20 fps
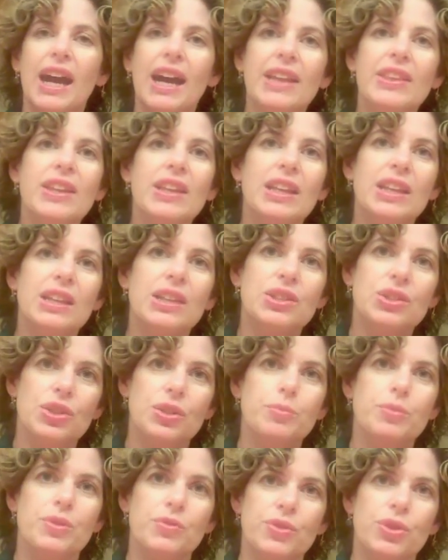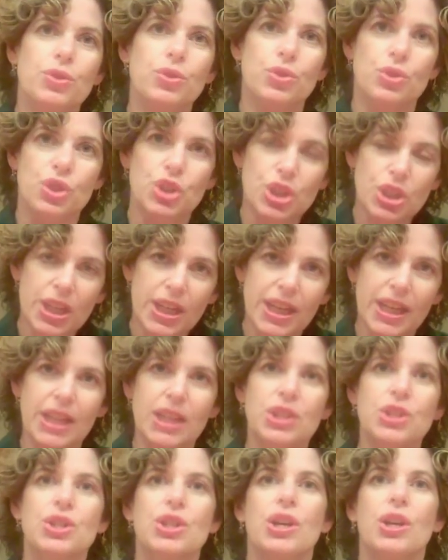I think in terms of social
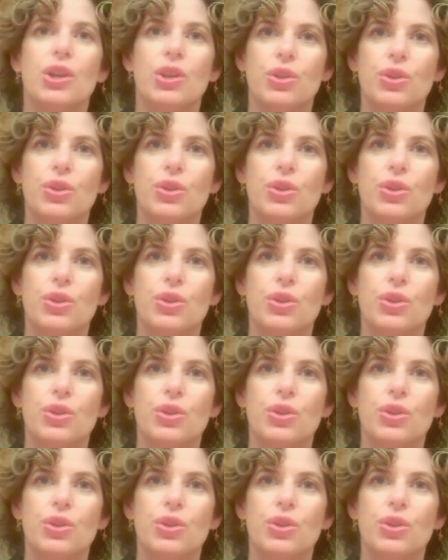change,